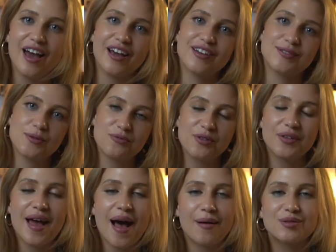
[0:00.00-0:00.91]
because it
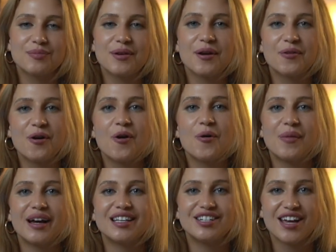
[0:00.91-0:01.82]
really helps me grow
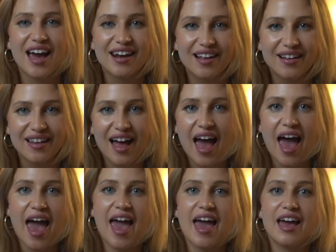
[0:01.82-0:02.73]
my channel,
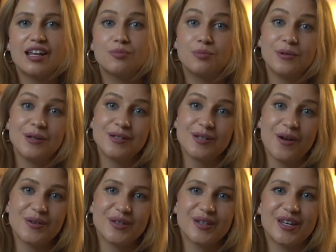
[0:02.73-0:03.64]
and please
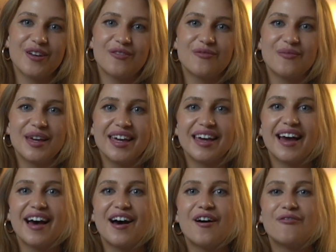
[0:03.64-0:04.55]
also give me
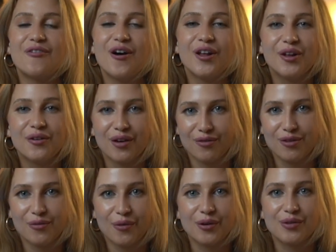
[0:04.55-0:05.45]
a follow if
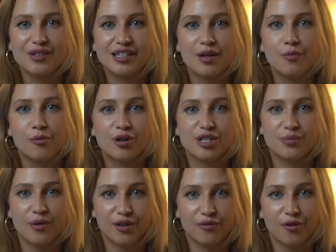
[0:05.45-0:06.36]
you want to see more
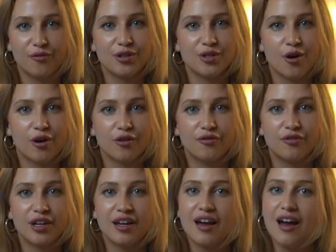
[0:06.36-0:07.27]
smartphone
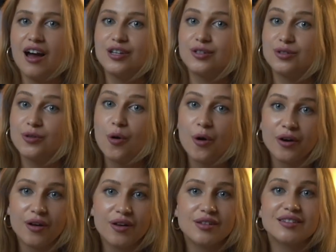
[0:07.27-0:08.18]
videography
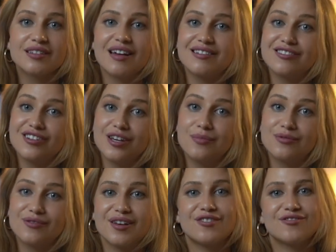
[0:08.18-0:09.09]
tutorials and
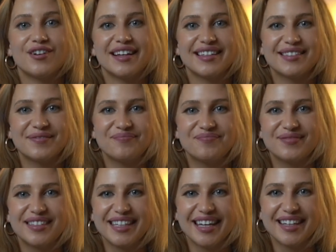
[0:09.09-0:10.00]
tips and tricks.
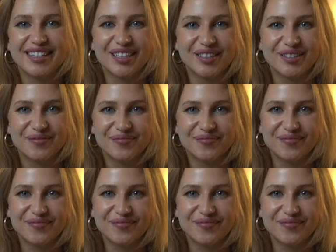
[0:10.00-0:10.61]
See you soon.